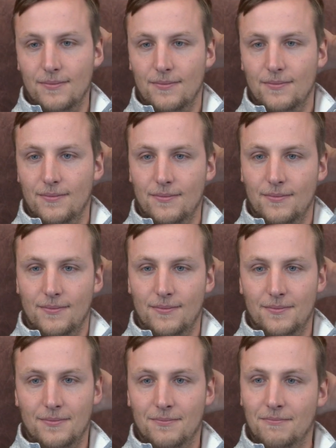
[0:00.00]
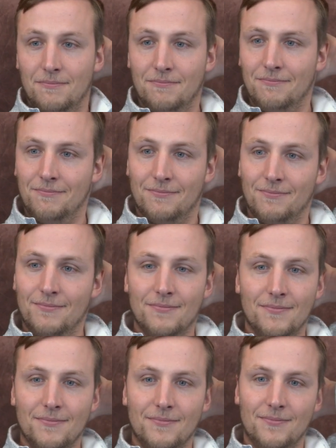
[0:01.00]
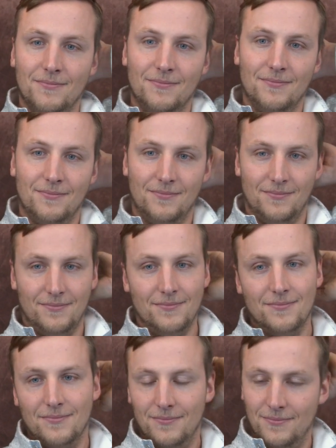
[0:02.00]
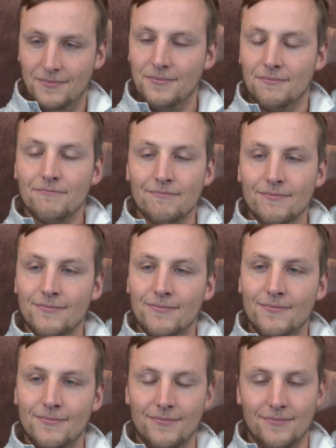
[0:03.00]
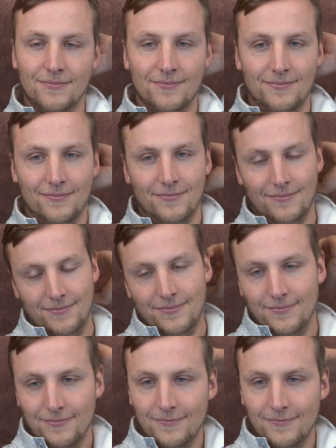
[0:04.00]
No words are spoken by the person on screen.